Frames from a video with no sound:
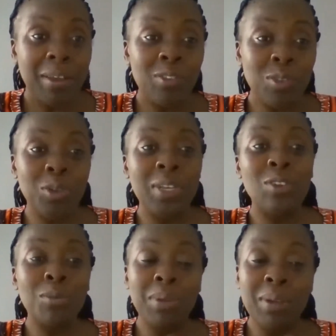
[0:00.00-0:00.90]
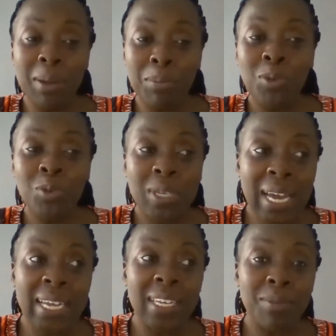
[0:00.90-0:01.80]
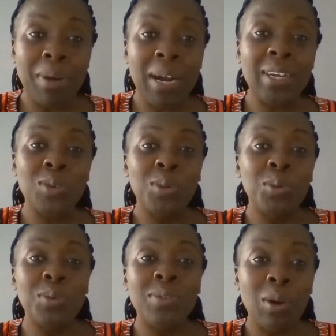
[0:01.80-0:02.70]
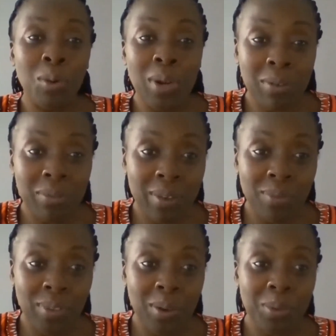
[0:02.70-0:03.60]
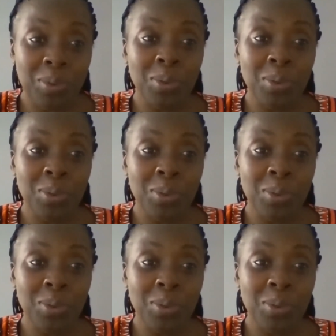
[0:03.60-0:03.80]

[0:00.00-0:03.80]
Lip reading: So you need to be able to tie it back to who's the owner of that vehicle.